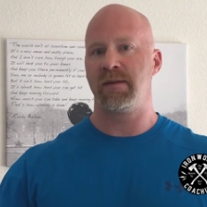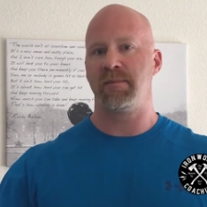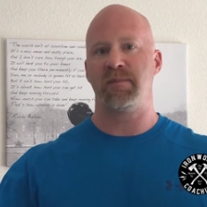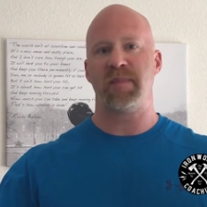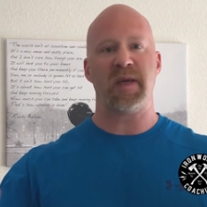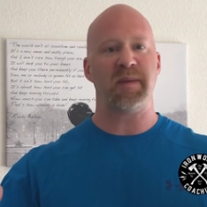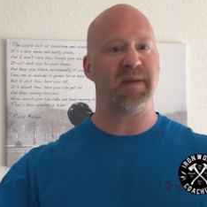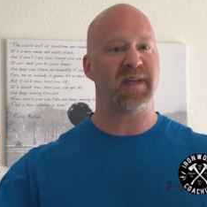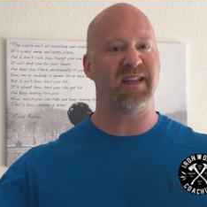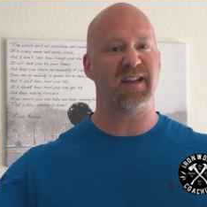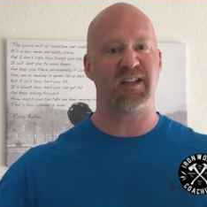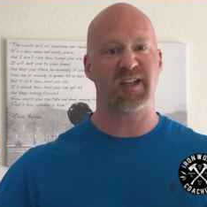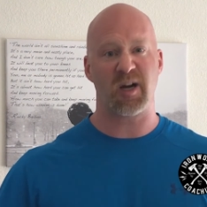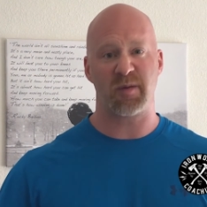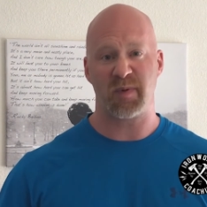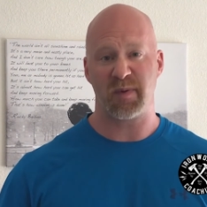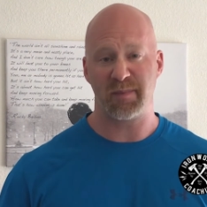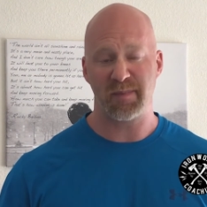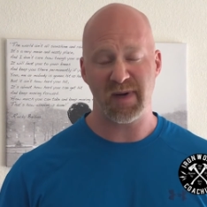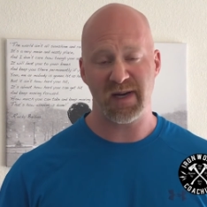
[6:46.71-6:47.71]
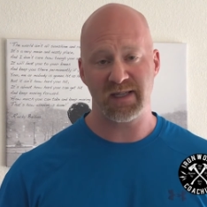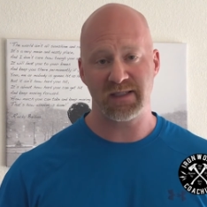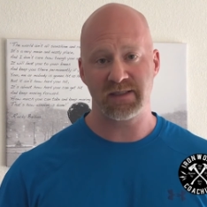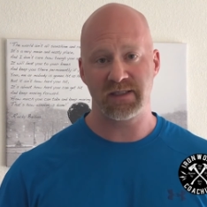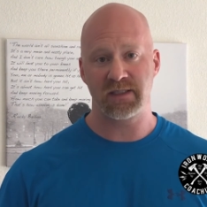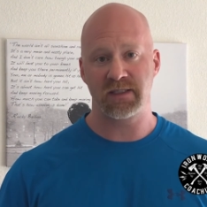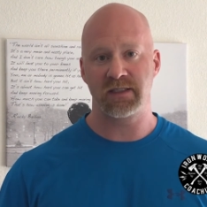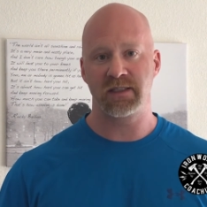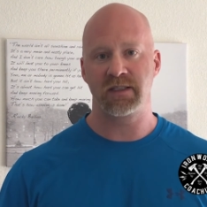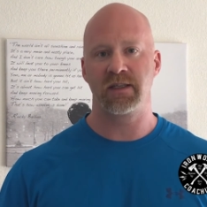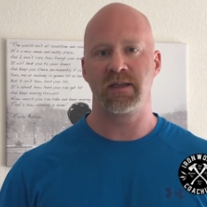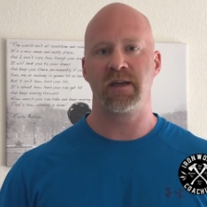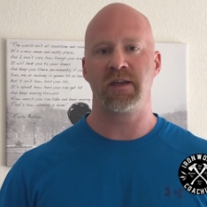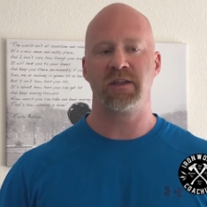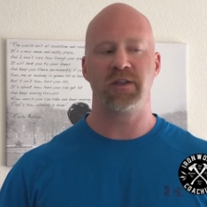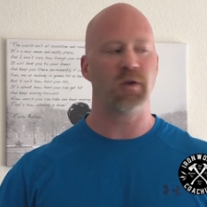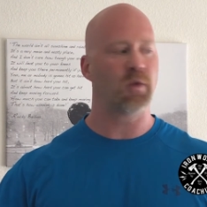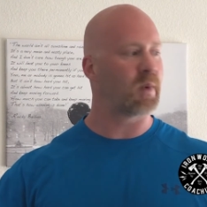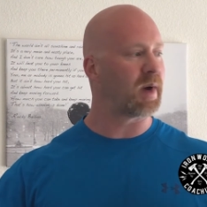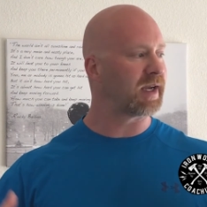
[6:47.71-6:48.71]
maybe in a couple months,
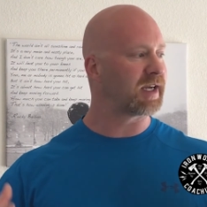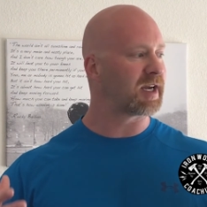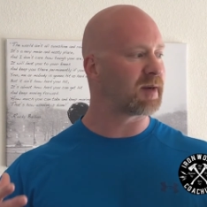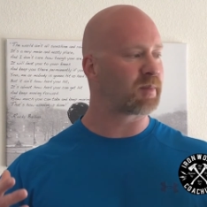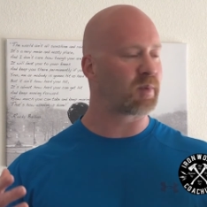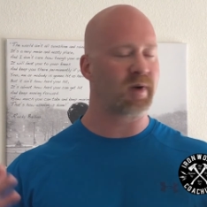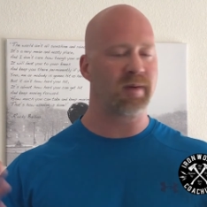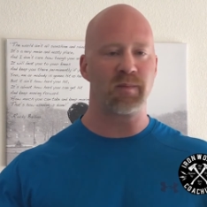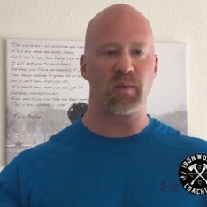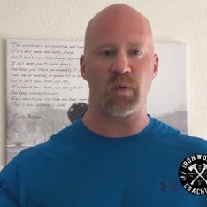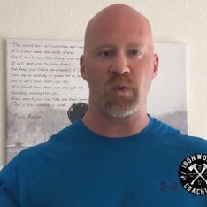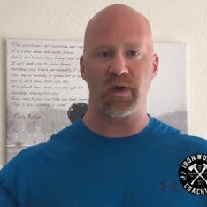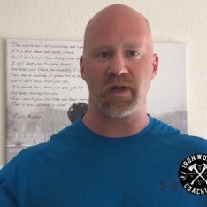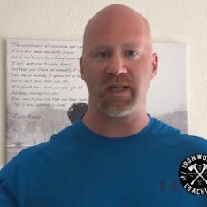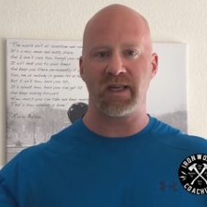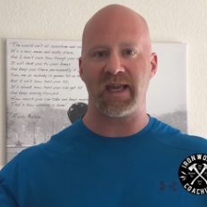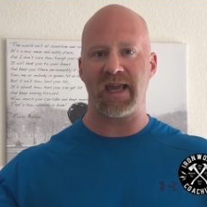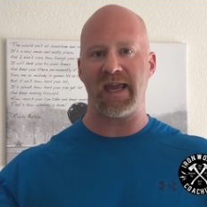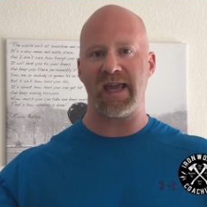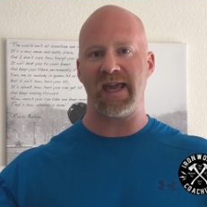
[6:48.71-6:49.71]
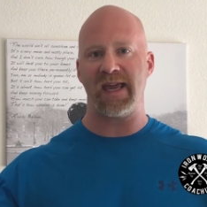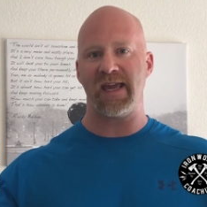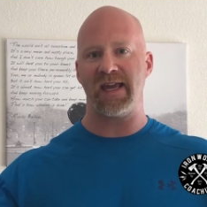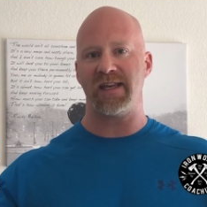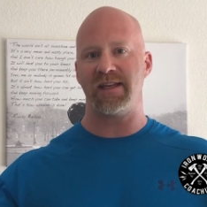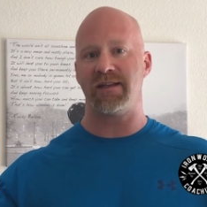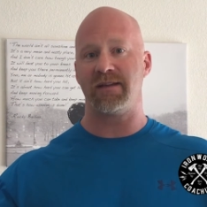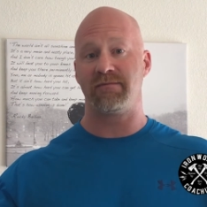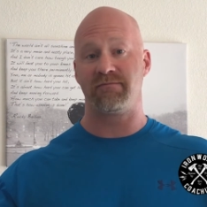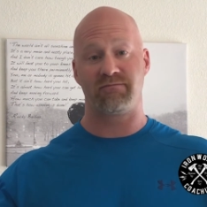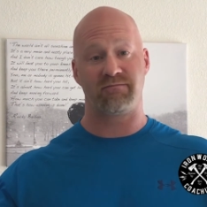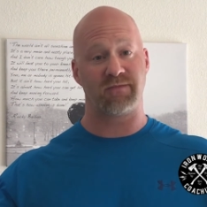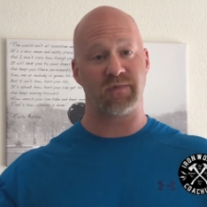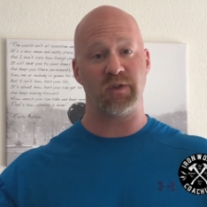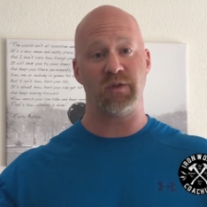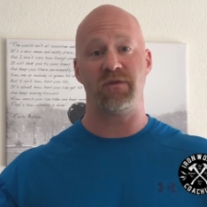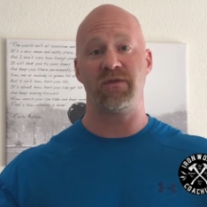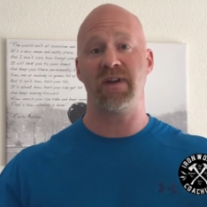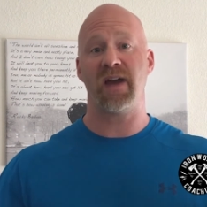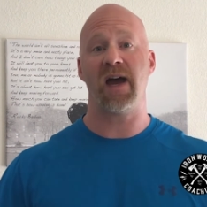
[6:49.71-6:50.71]
you wake up one morning and
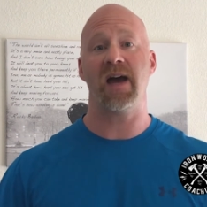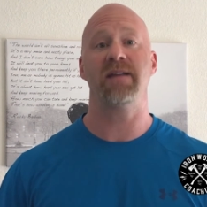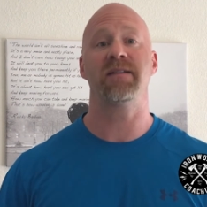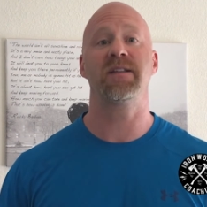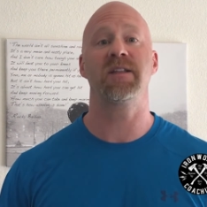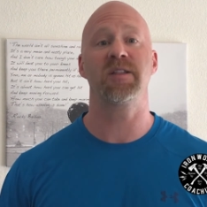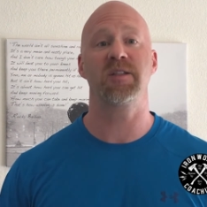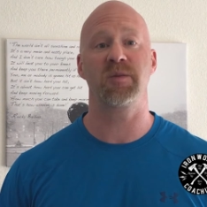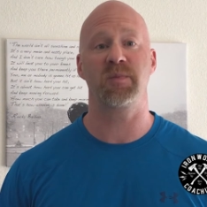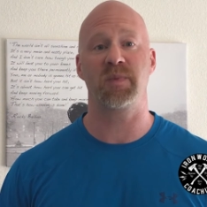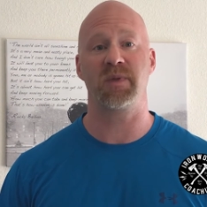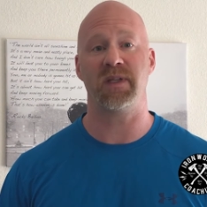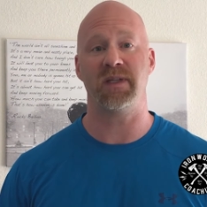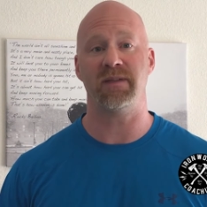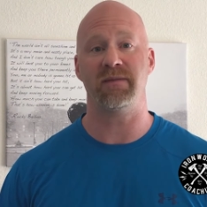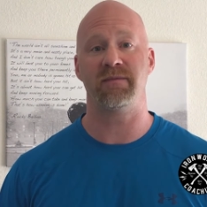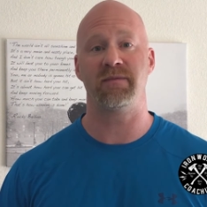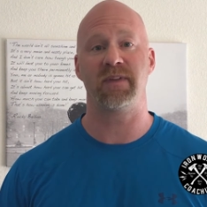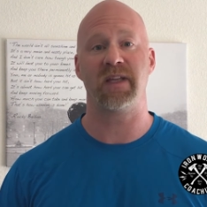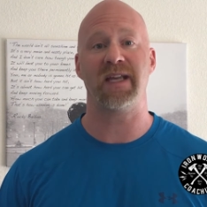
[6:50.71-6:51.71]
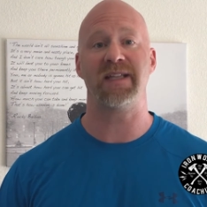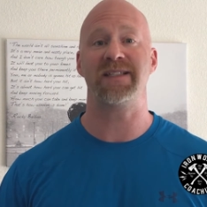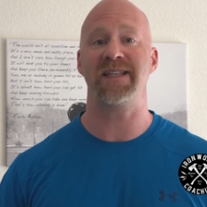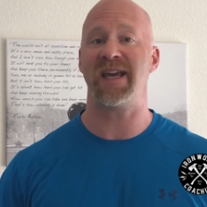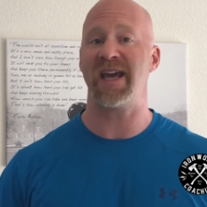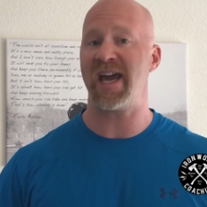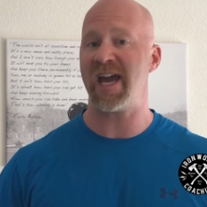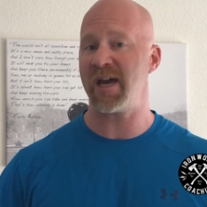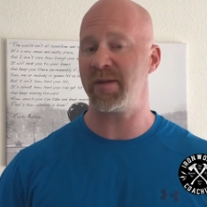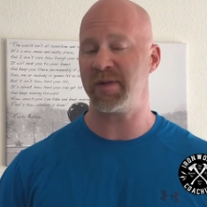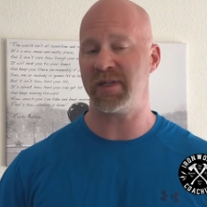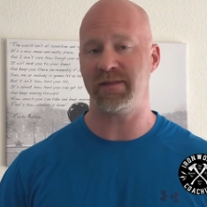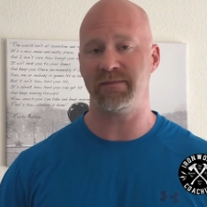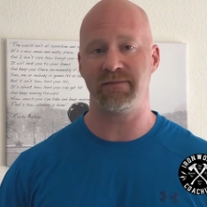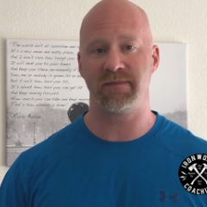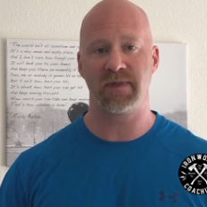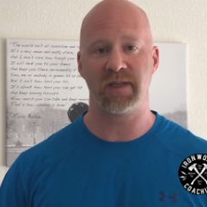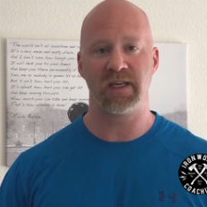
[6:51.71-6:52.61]
you've got discipline. It's a habit.